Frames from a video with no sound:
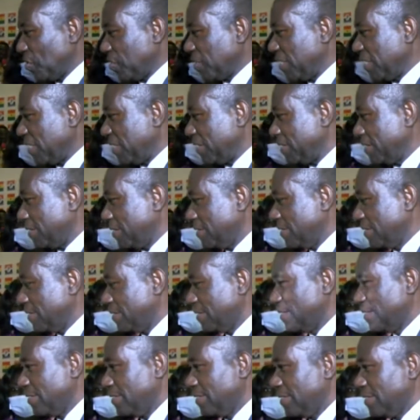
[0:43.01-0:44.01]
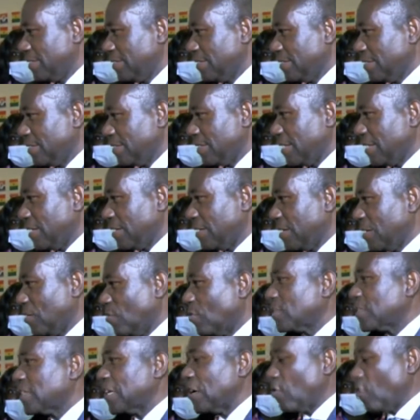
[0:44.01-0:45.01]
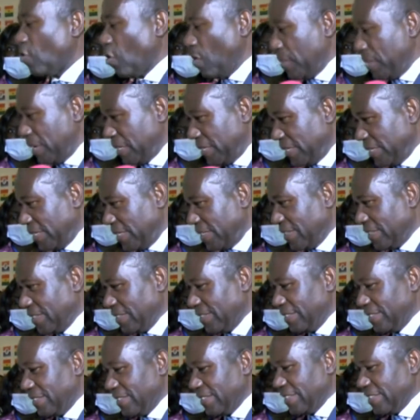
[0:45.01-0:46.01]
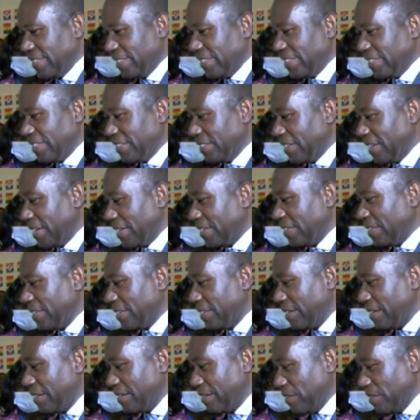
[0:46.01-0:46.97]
to pay these farmers. However, there are other stated benefits with this